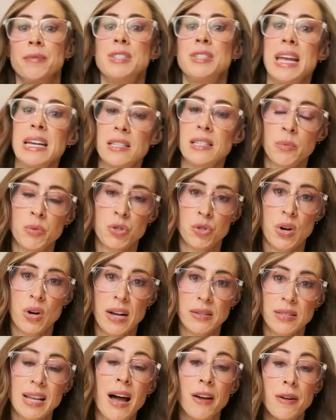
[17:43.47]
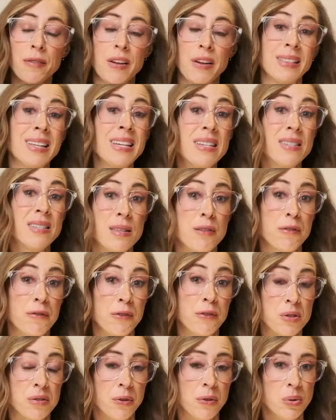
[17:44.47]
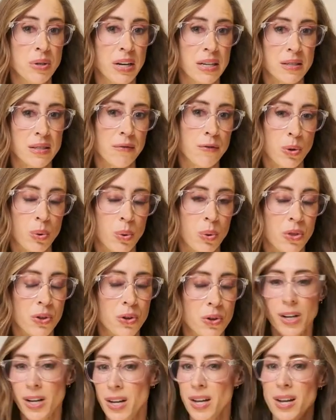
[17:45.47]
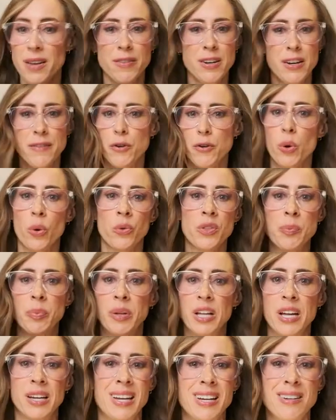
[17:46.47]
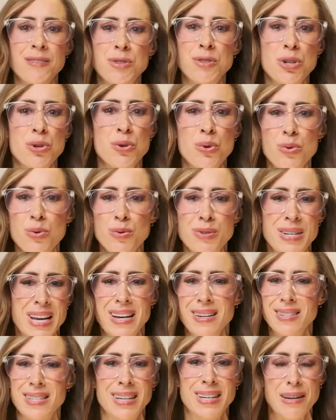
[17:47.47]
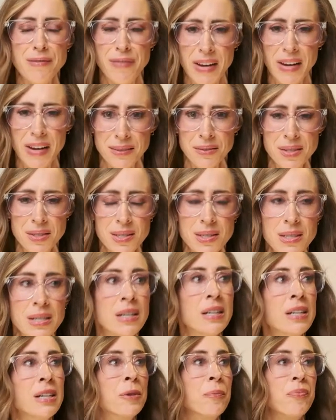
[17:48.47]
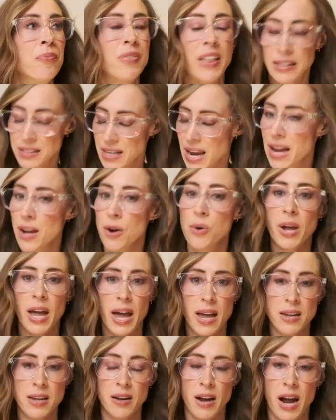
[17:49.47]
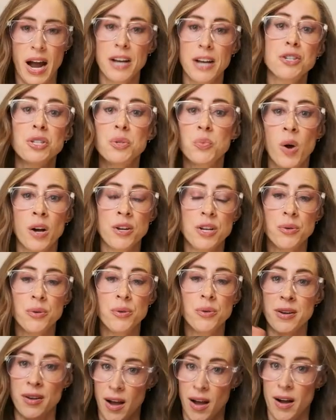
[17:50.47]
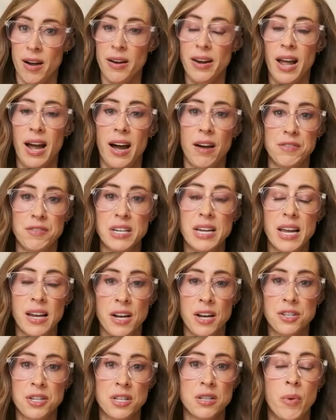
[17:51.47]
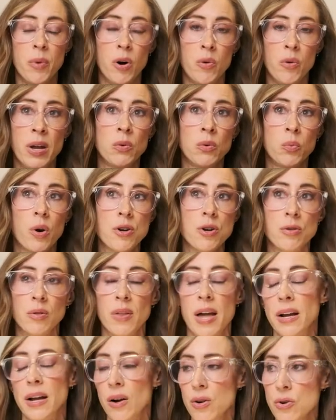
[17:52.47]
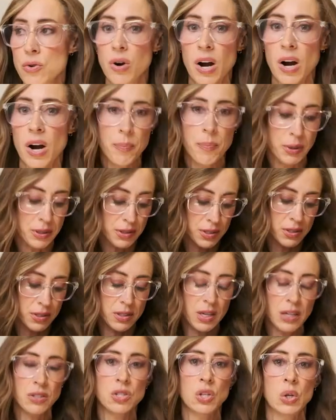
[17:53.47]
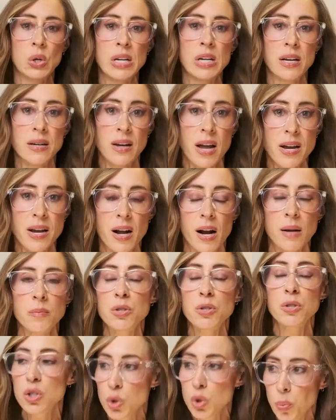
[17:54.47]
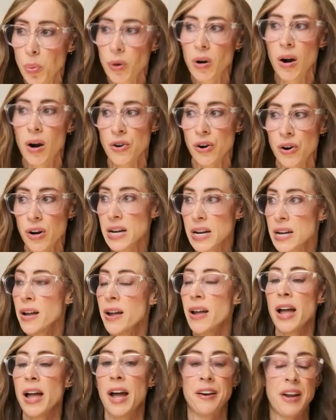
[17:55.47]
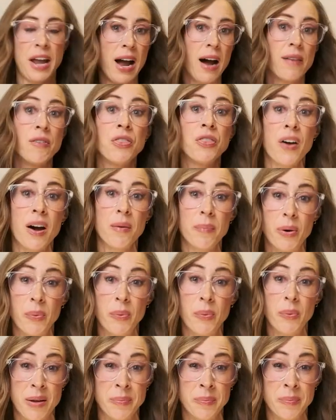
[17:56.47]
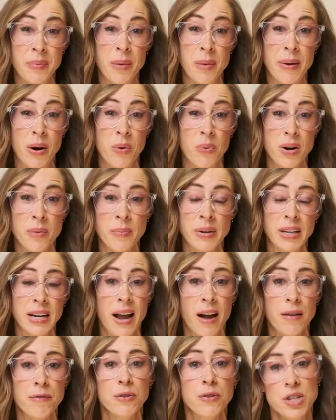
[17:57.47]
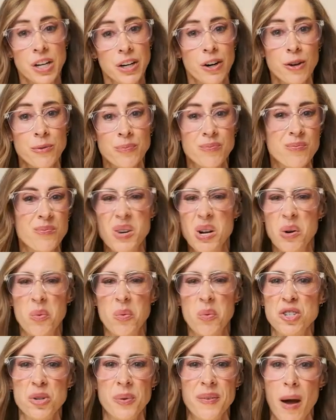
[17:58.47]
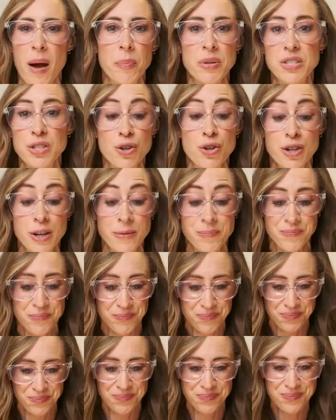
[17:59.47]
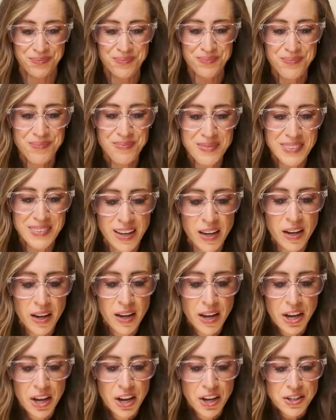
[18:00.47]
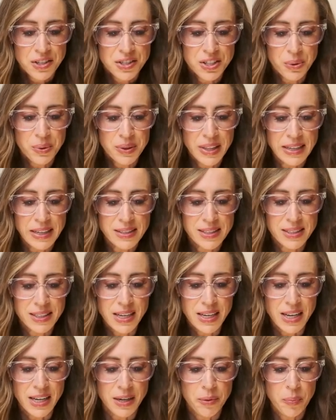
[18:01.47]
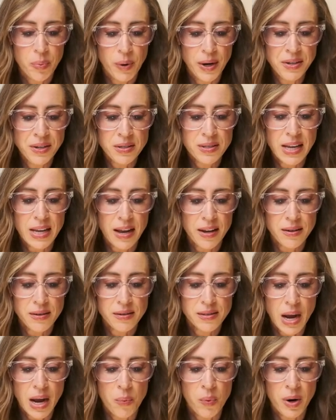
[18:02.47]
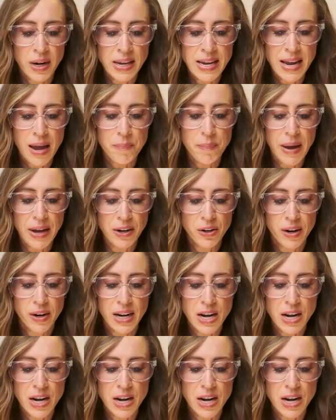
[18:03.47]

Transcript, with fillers: take some stress out of at least the first few days of your whole 30. Even if you're only planning two days in advance, that's a-okay. I just want you to not have to get into the moment where you're like, oh crap, it's 6:30 at night. I'm super hungry and I haven't thought about what I'm about what I'm gonna have for dinner. We don't want you in that position. So let's see. Brenda says, I want to get better